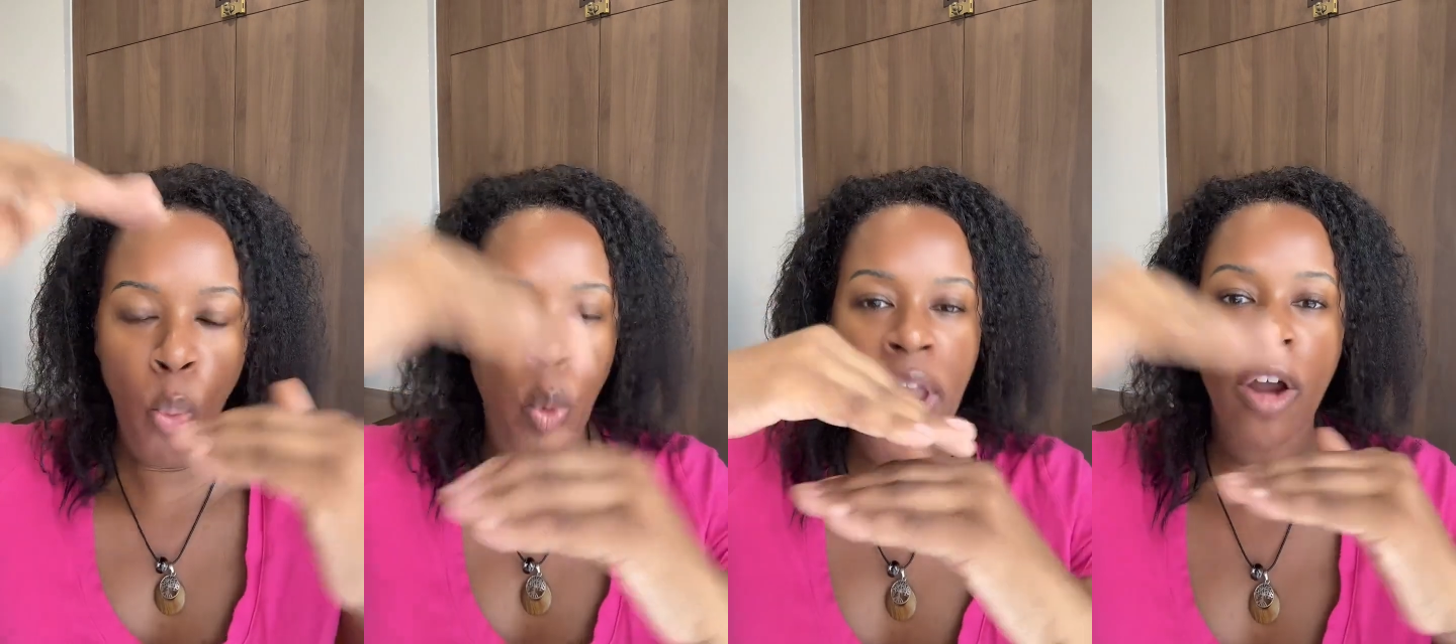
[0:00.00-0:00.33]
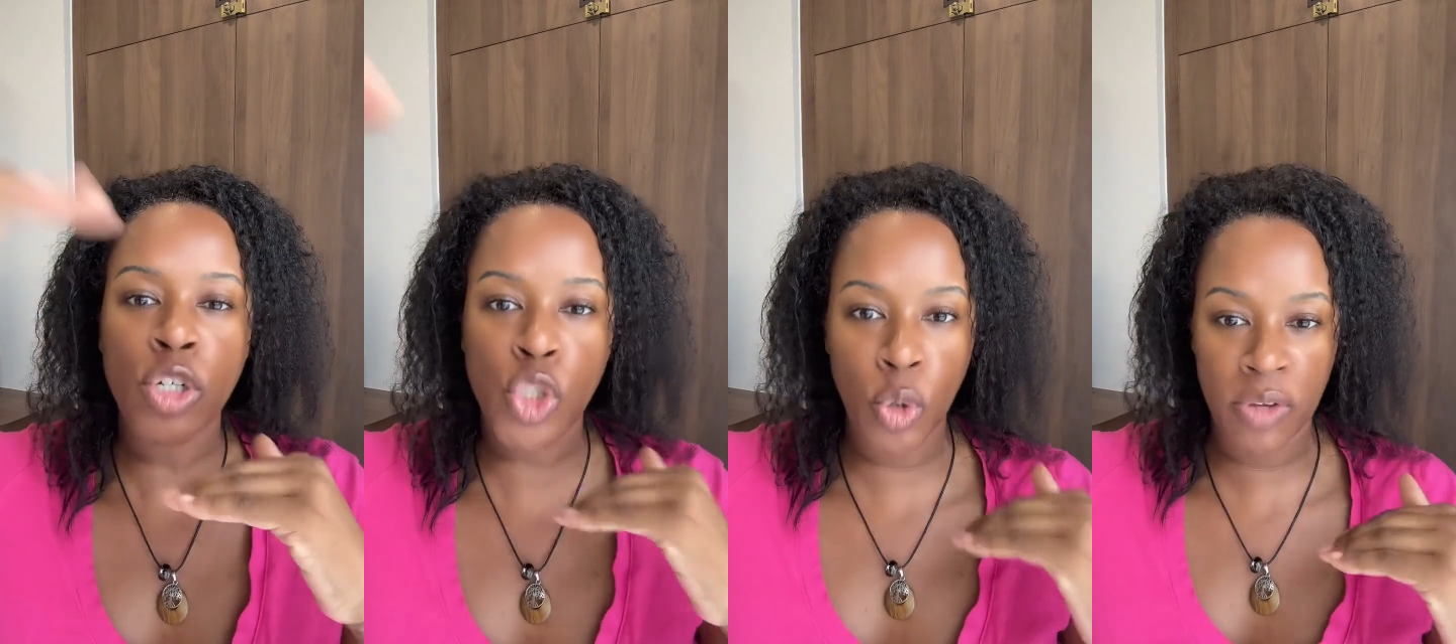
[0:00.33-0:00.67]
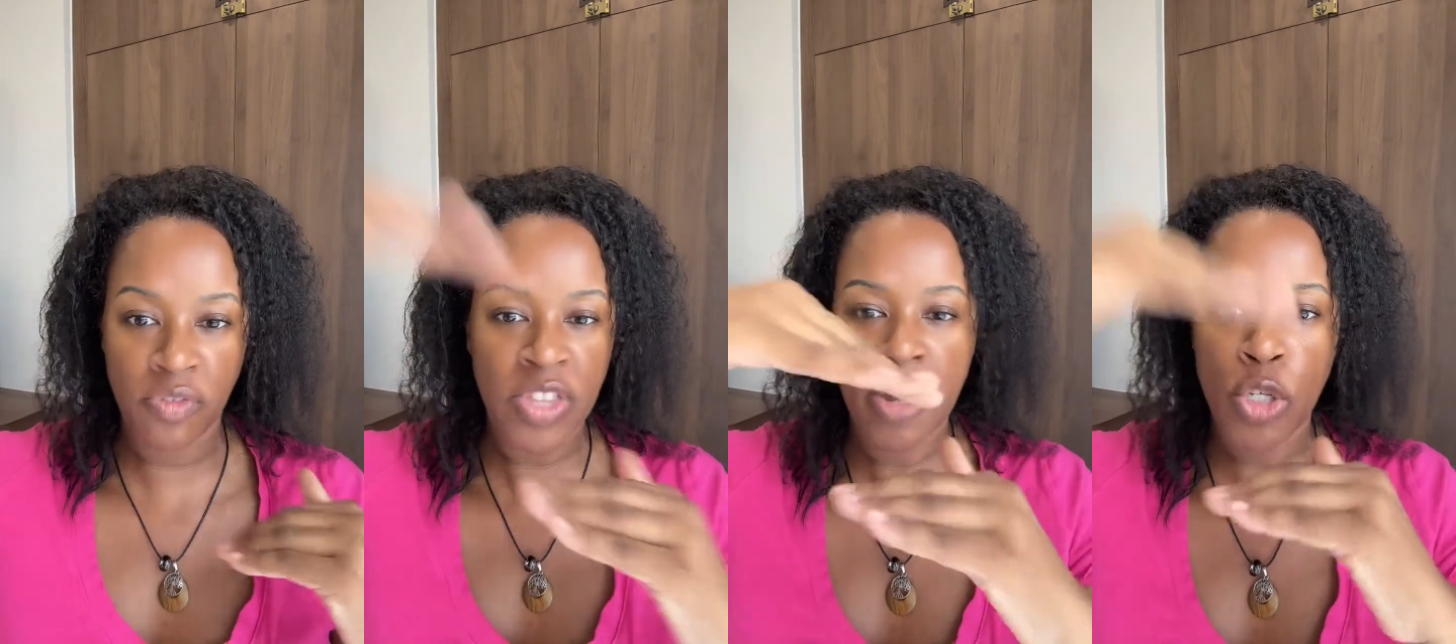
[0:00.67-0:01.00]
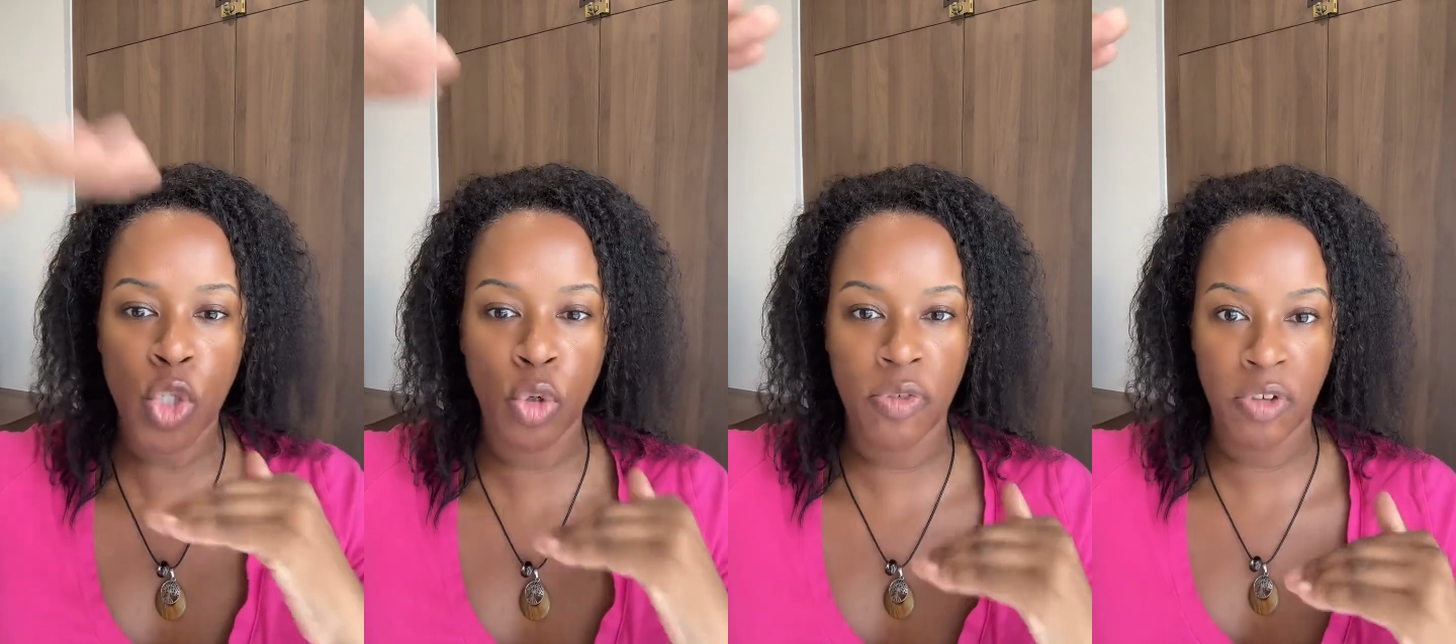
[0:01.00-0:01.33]
they're in two
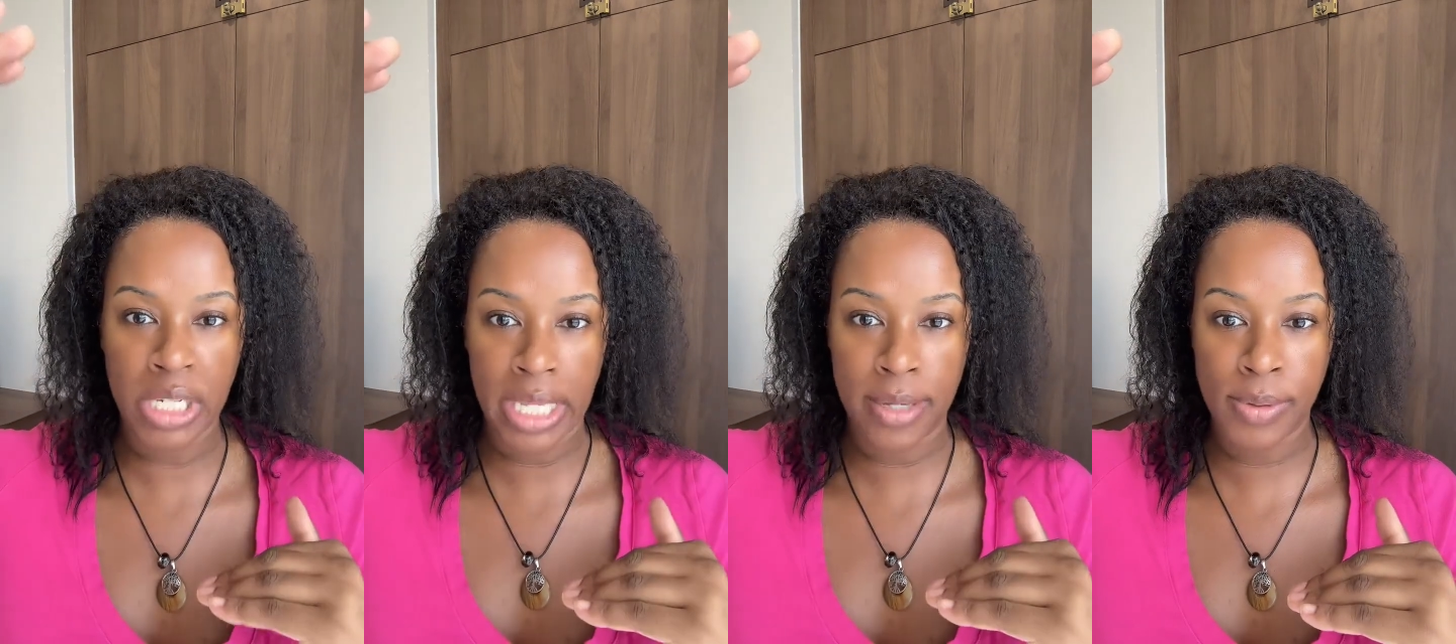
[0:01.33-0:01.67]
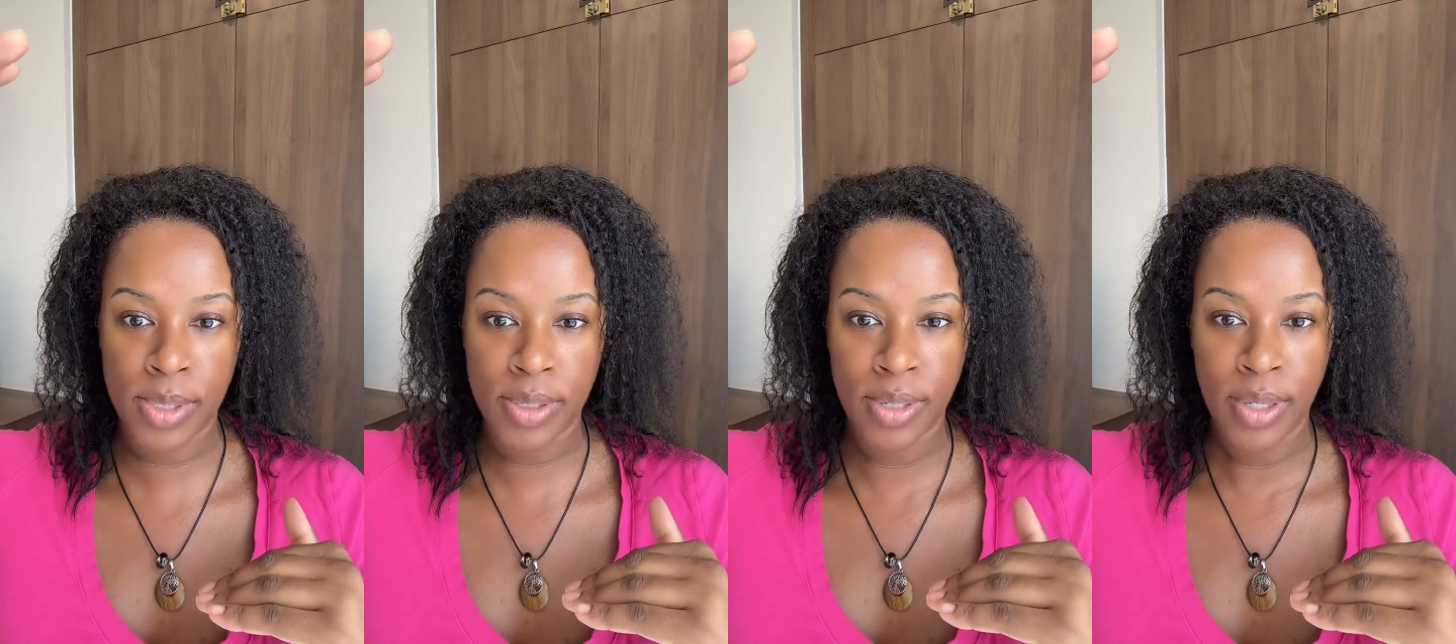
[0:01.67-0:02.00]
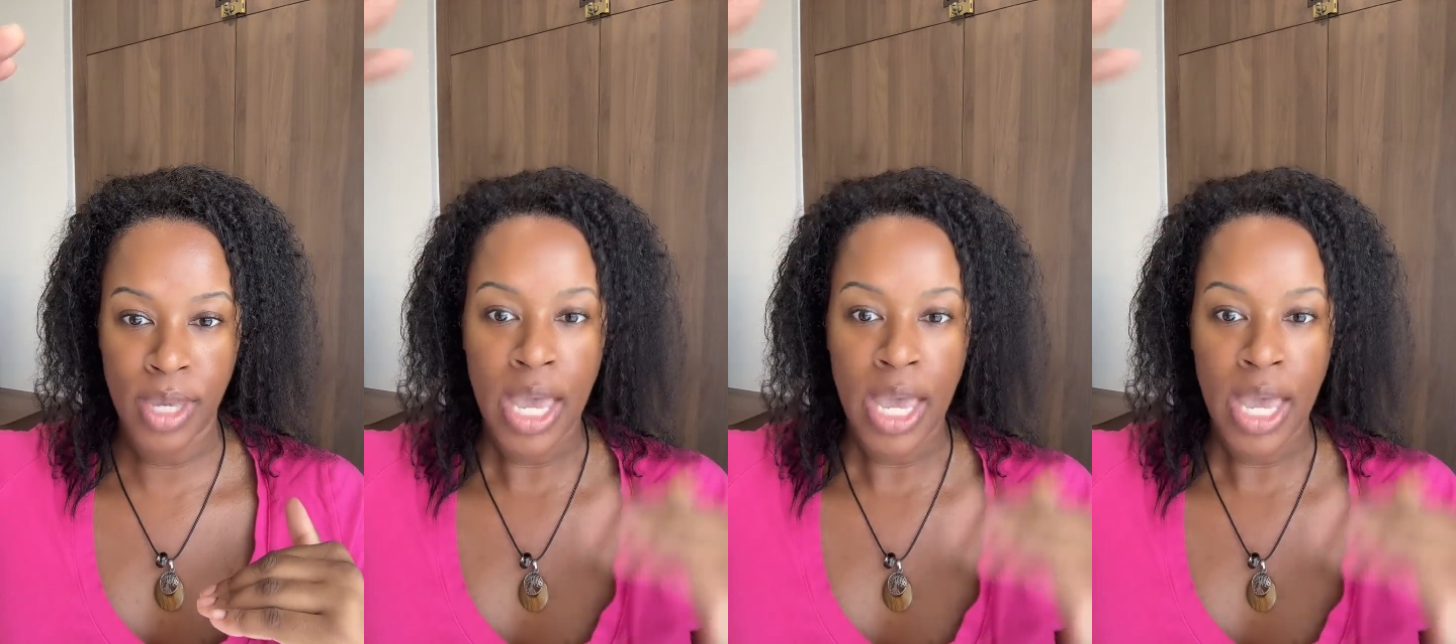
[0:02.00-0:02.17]
different leagues.